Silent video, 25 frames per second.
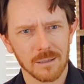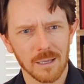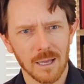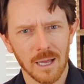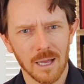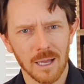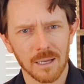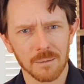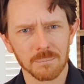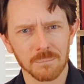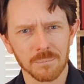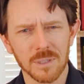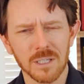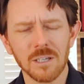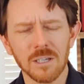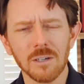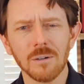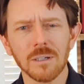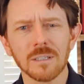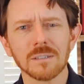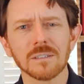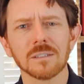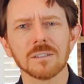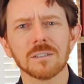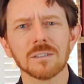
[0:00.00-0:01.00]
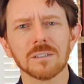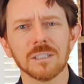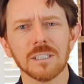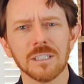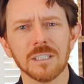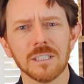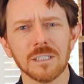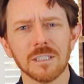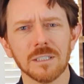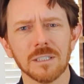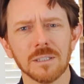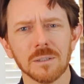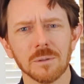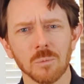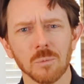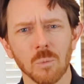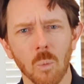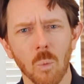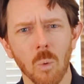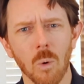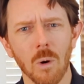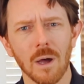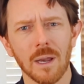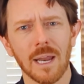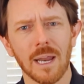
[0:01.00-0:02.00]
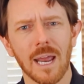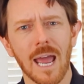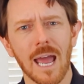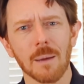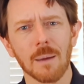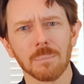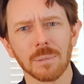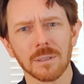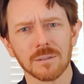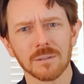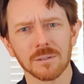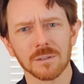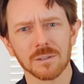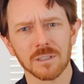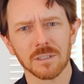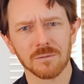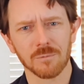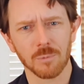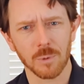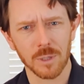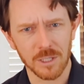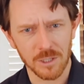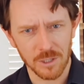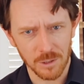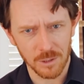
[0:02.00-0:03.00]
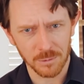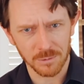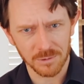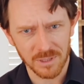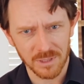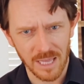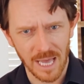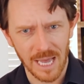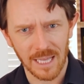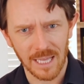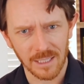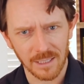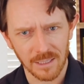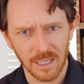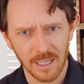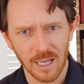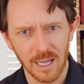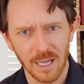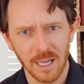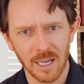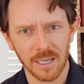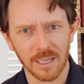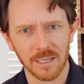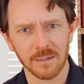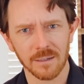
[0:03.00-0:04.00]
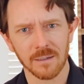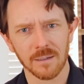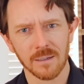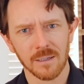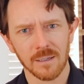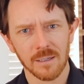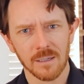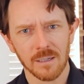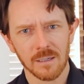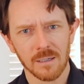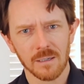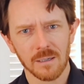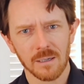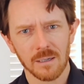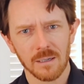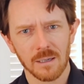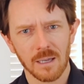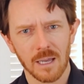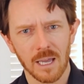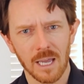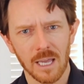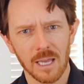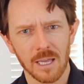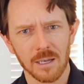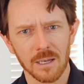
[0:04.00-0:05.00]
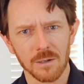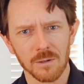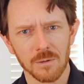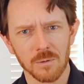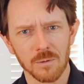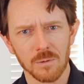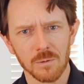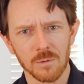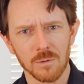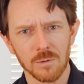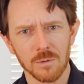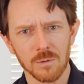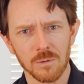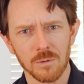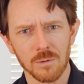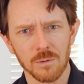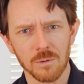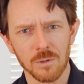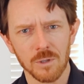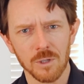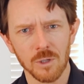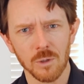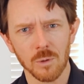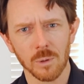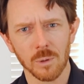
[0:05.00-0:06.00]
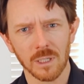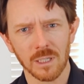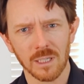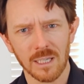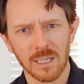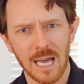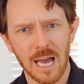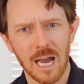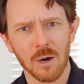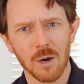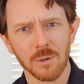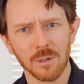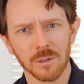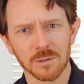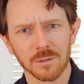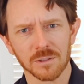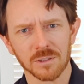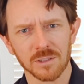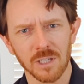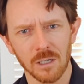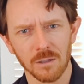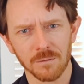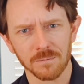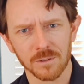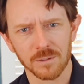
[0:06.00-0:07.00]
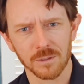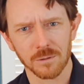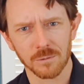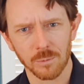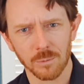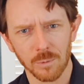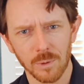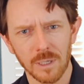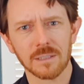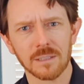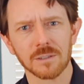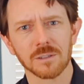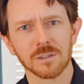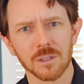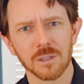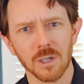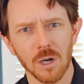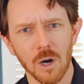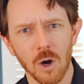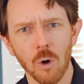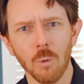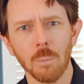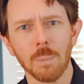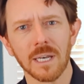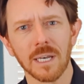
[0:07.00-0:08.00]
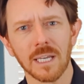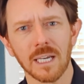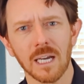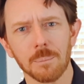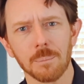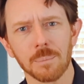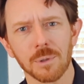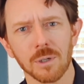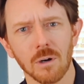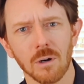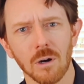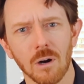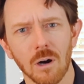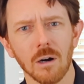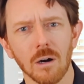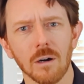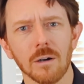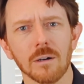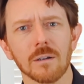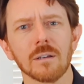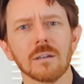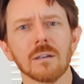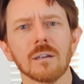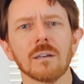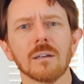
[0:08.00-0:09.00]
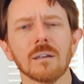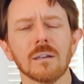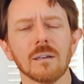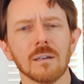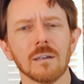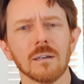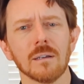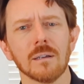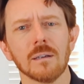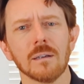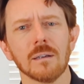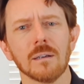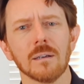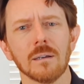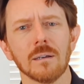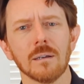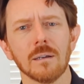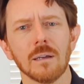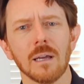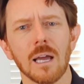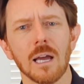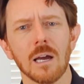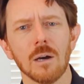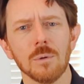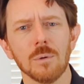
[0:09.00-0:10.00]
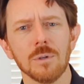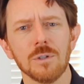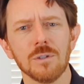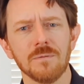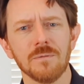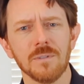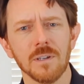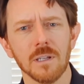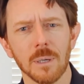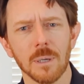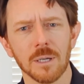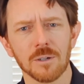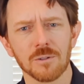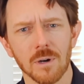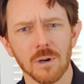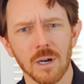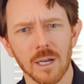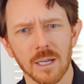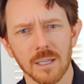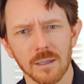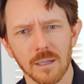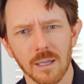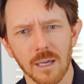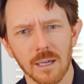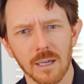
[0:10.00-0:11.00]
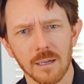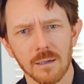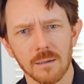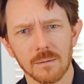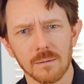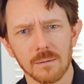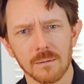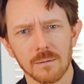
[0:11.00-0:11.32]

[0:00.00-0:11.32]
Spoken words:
I'm curious to see what happens if we use that line and you allow yourself to risk opening up your heart. How would you feel about trying that?